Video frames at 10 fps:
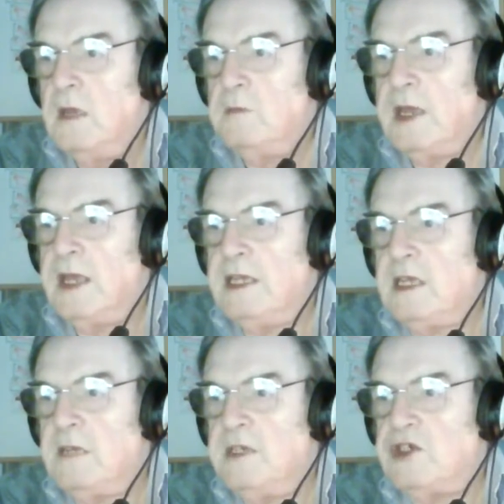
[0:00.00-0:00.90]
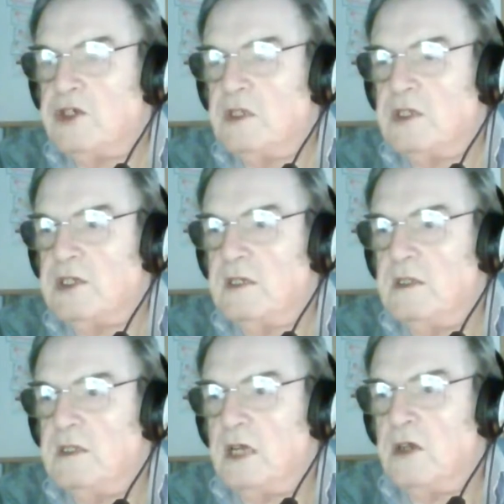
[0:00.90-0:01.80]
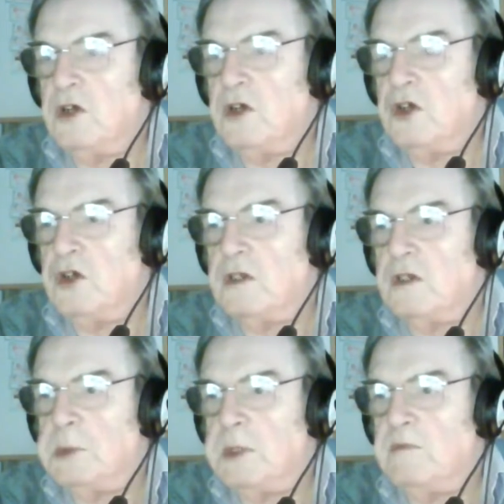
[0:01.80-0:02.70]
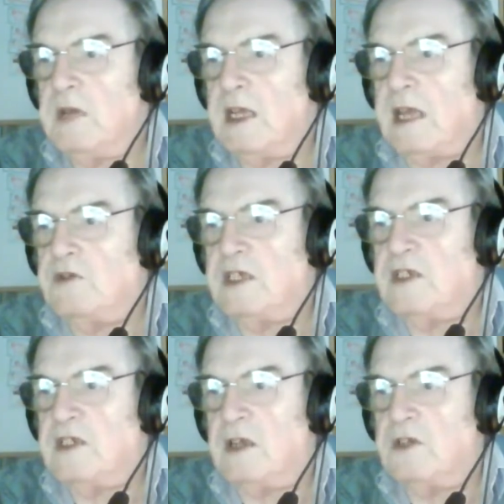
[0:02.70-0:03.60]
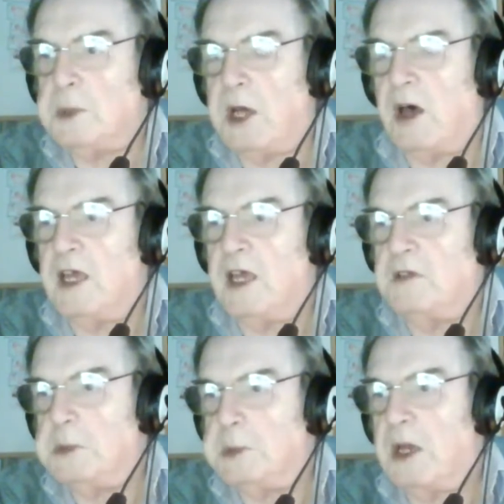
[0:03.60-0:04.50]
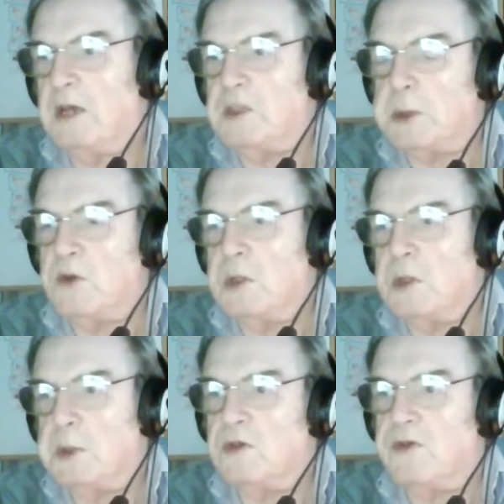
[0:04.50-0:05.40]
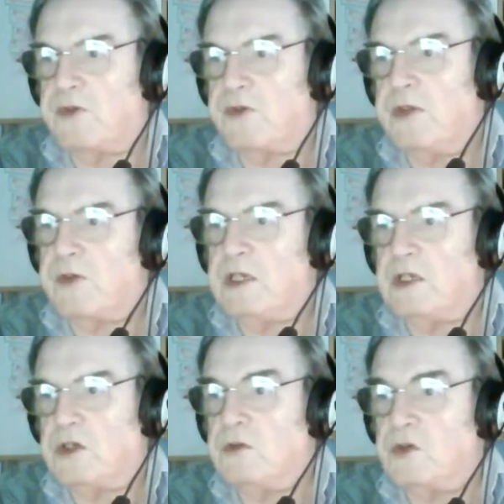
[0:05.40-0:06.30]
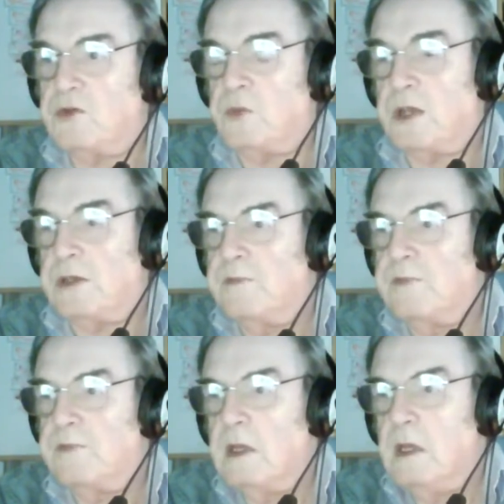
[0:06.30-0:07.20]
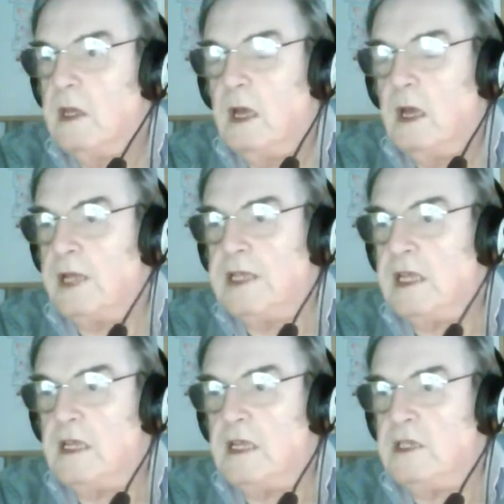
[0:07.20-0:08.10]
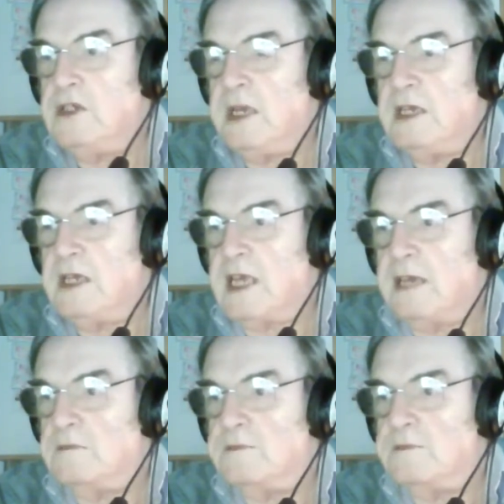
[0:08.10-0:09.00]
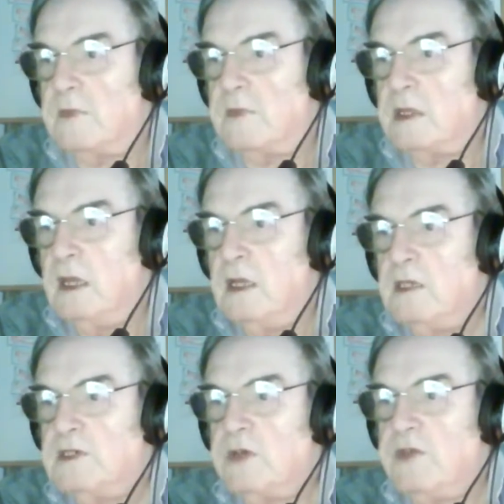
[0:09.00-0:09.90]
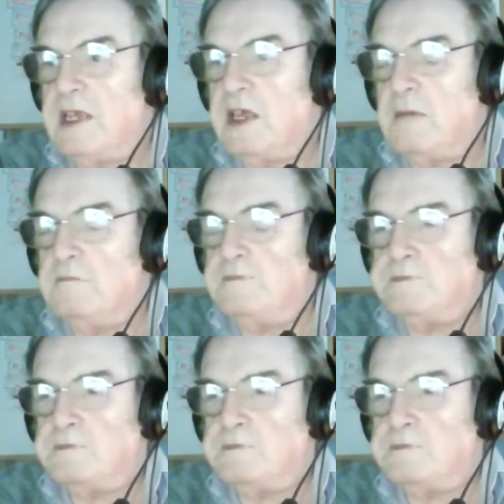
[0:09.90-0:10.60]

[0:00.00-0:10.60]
but any commissions that are earned from account 6 go to 5, and then 5 to 4, 4 to 3, 3 to 2, 2 to 1, and then into your main account. So they become,